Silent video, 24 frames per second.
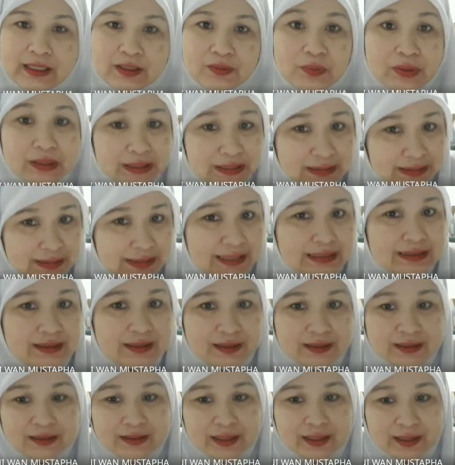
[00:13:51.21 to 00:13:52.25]
What is that? A
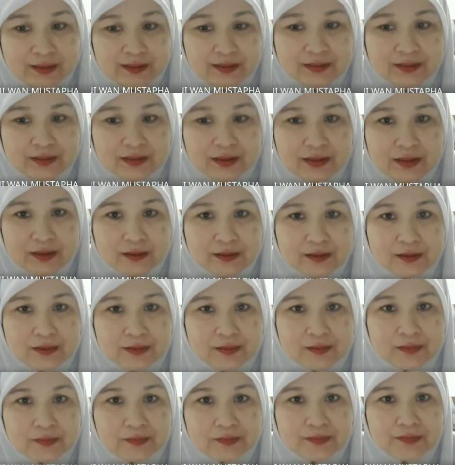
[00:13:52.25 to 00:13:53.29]
statistic.
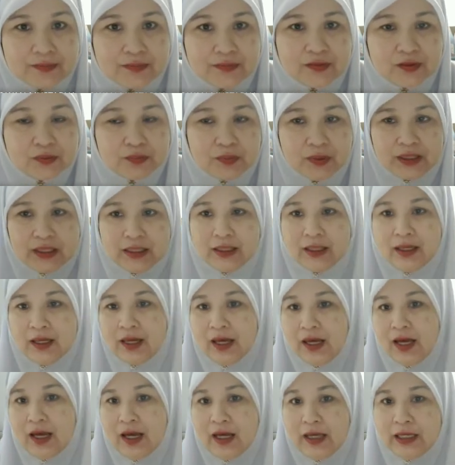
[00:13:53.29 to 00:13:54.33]
But
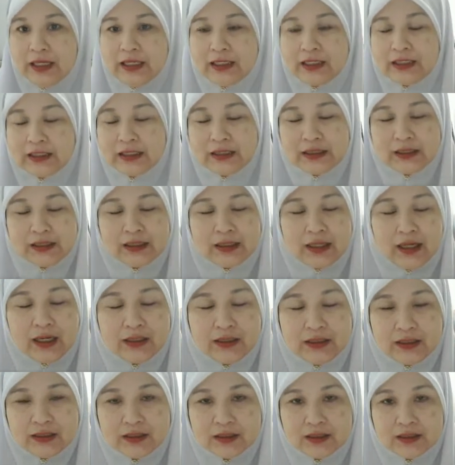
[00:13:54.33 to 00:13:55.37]
in the
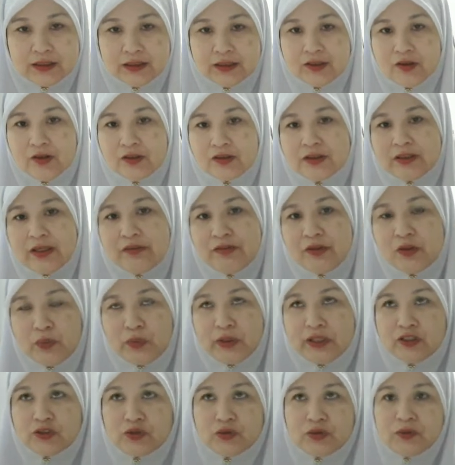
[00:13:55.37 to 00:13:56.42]
article on 7
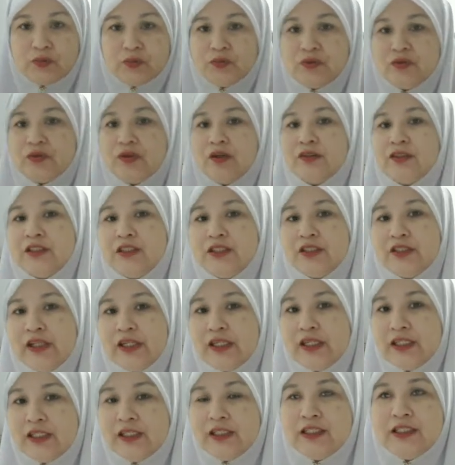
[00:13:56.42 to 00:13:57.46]
ways to improve
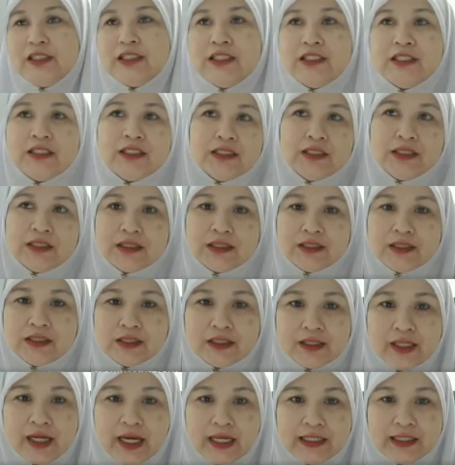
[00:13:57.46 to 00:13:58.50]
concentration, the
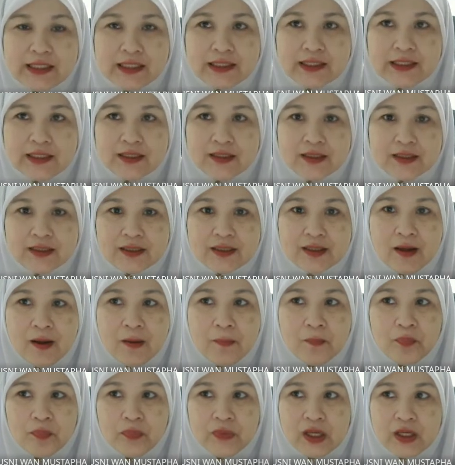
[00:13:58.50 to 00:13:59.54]
writer didn't
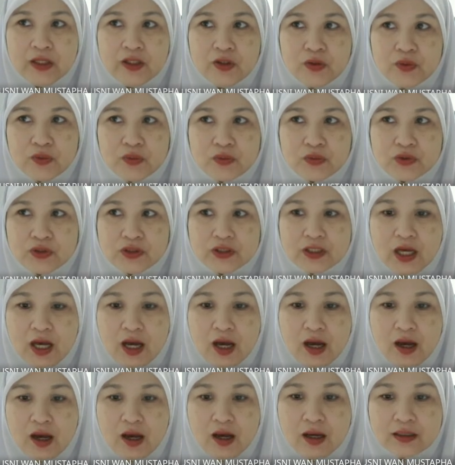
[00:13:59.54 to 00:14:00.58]
use
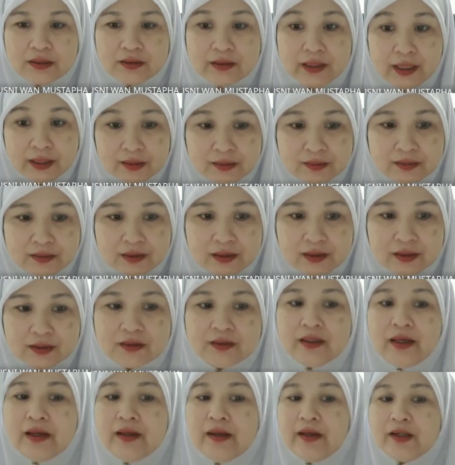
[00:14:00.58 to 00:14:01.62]
statistics
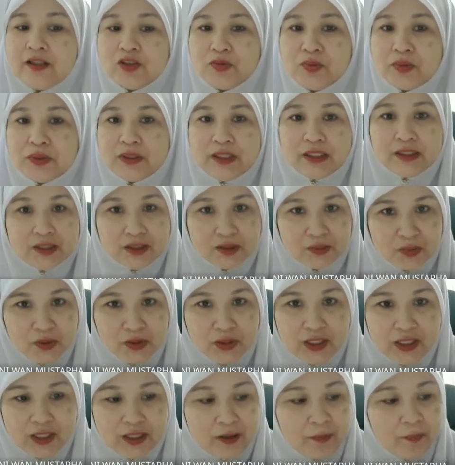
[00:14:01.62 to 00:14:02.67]
and expert
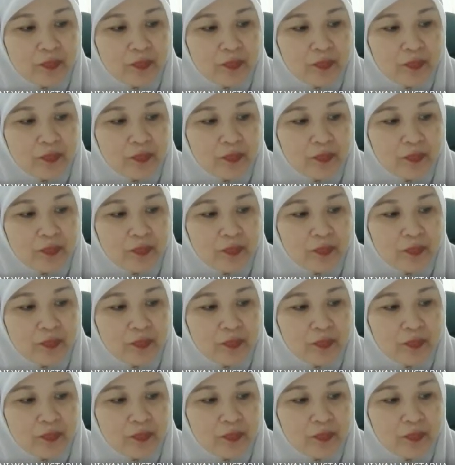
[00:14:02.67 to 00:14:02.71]
testimony.